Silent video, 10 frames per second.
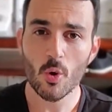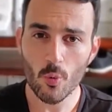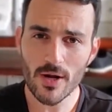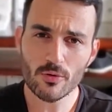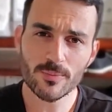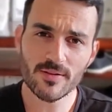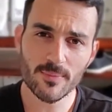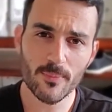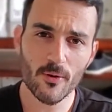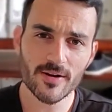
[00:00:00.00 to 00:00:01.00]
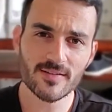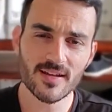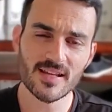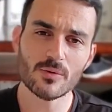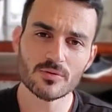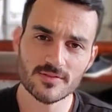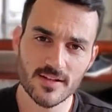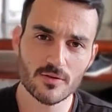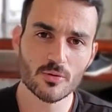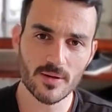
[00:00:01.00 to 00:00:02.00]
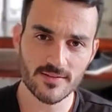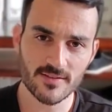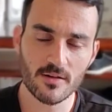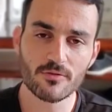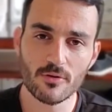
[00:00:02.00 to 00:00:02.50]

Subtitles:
When will be the point that I will tell to myself,